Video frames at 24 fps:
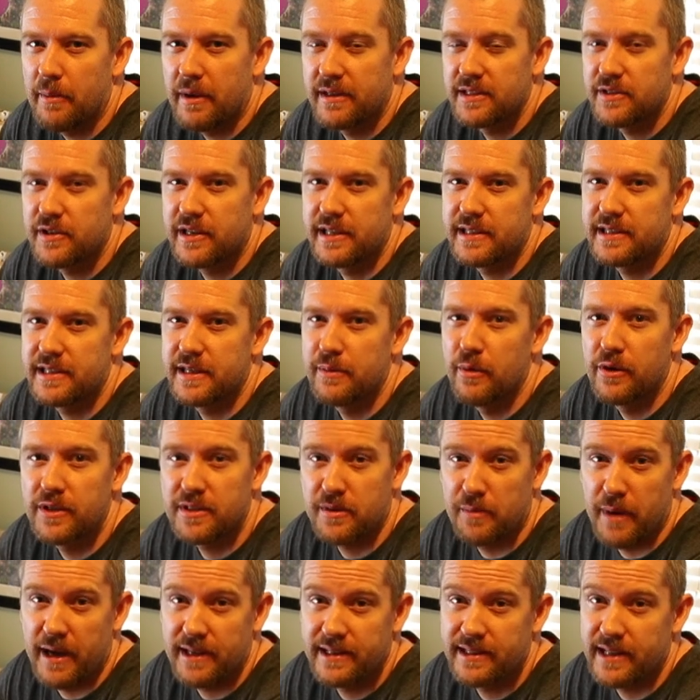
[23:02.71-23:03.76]
up. As you can see, most
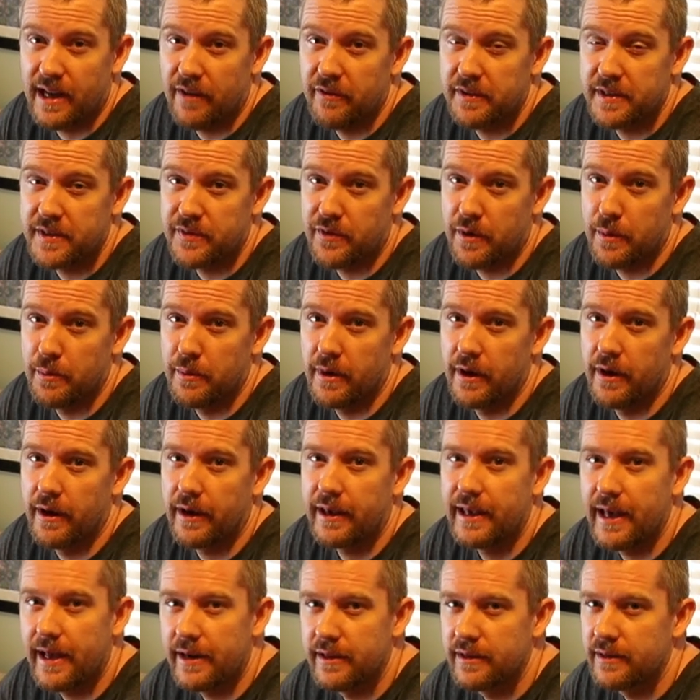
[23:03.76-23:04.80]
of my stuff is from
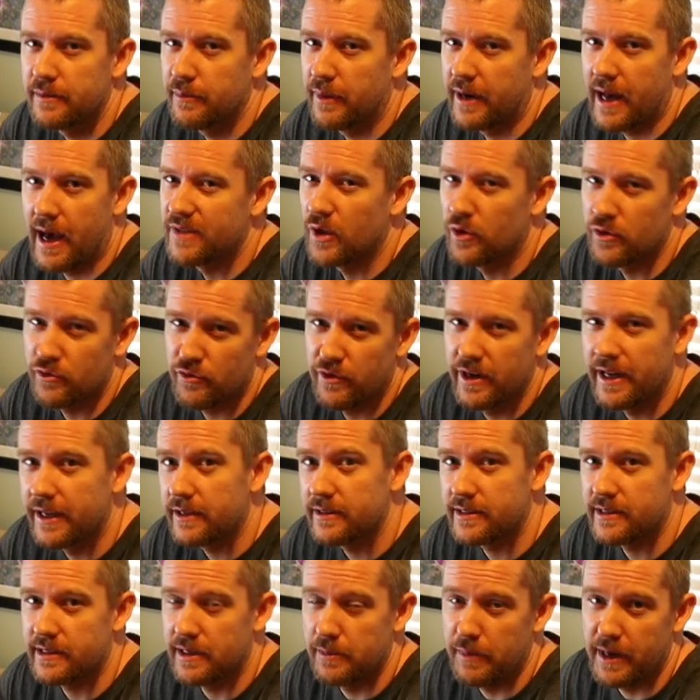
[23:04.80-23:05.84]
Canon, but I don't really
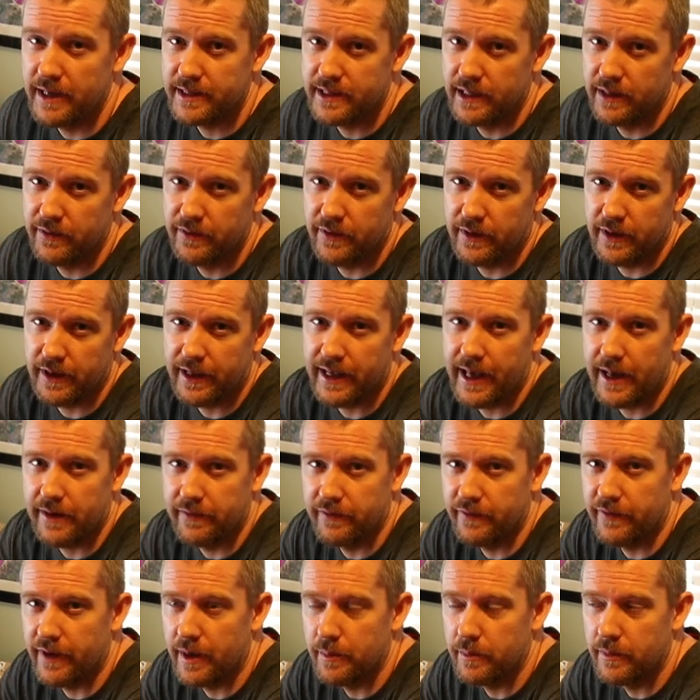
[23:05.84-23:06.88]
consider myself a
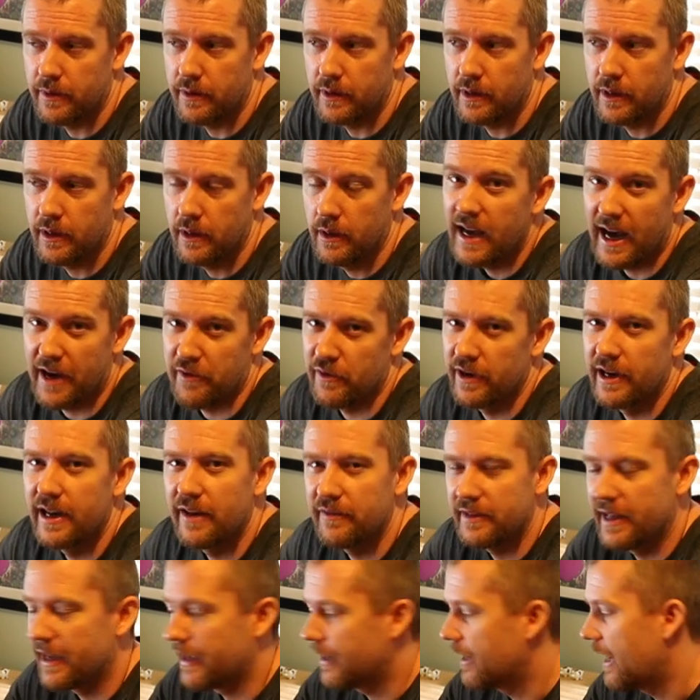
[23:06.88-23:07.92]
Canon fanboy. I really
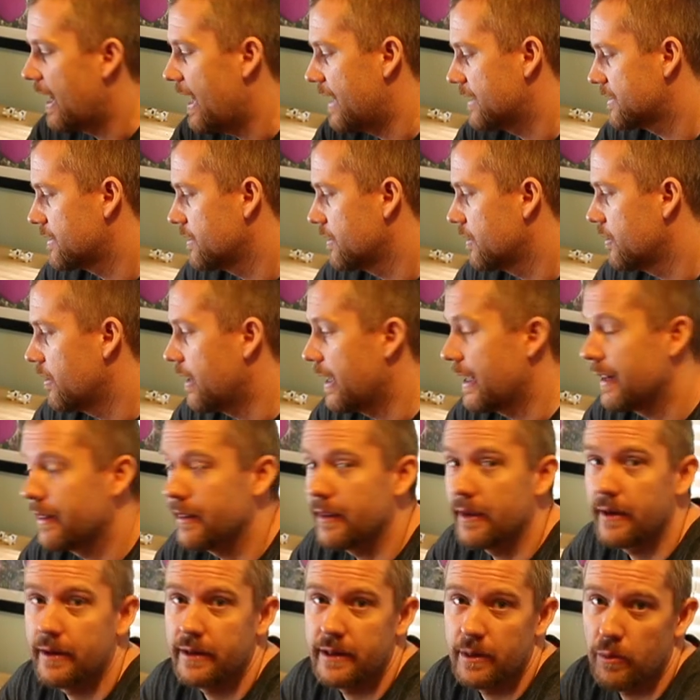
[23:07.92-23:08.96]
love their glass though, and
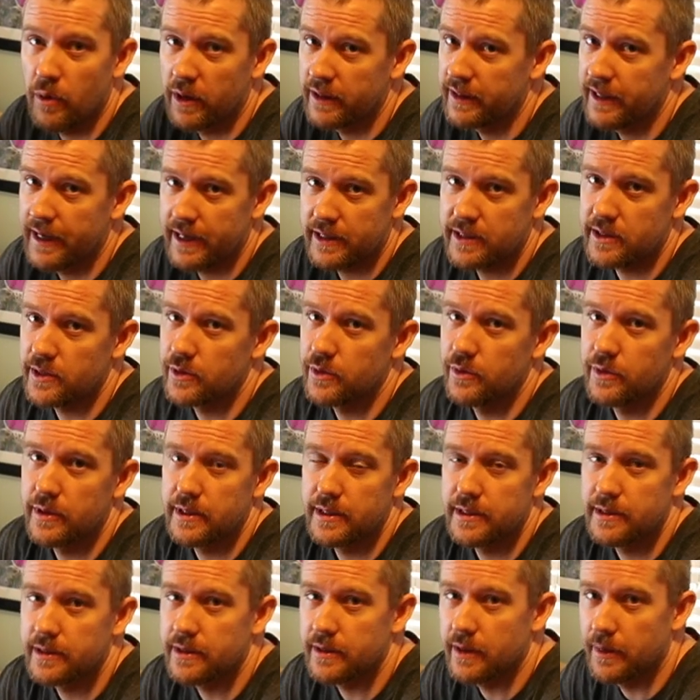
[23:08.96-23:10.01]
the 1DX2
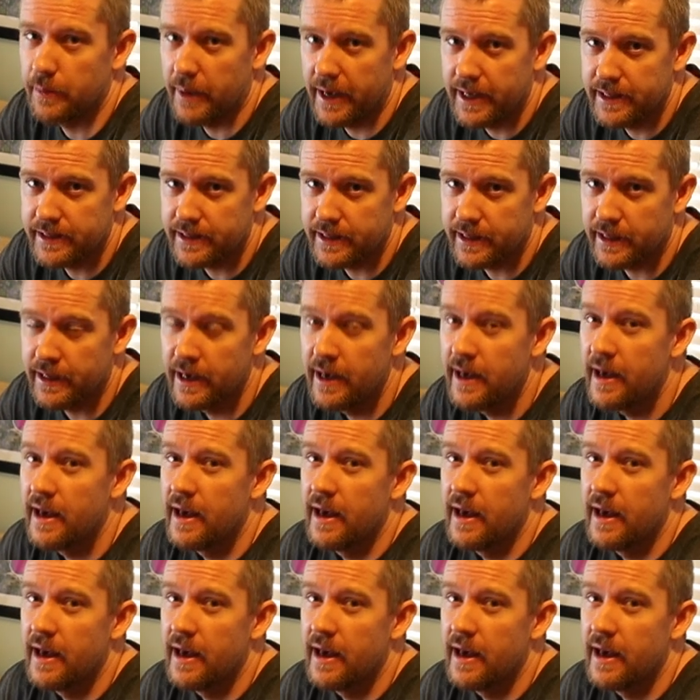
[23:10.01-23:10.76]
is amazing.